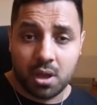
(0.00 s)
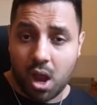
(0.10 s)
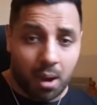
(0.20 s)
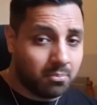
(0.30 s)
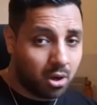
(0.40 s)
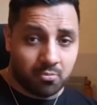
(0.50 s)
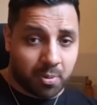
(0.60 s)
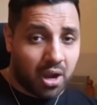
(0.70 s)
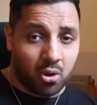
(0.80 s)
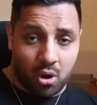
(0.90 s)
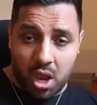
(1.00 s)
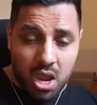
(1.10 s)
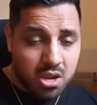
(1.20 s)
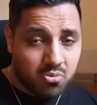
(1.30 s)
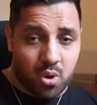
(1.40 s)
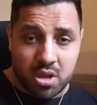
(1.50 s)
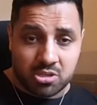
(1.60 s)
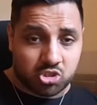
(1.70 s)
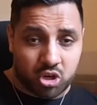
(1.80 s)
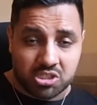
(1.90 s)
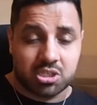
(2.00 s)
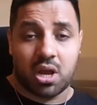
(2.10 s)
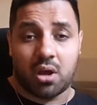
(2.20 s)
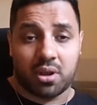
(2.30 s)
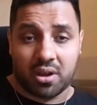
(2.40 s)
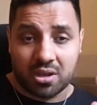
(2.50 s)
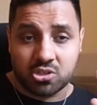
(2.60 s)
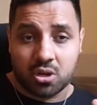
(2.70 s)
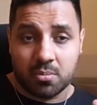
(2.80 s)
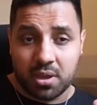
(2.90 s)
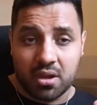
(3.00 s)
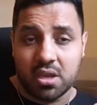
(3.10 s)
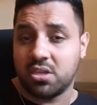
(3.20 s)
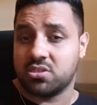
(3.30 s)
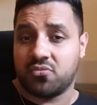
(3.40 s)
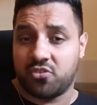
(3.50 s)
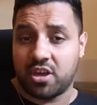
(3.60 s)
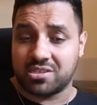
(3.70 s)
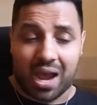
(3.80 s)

I'm not by any way stressing out that that's going to be an easy fix.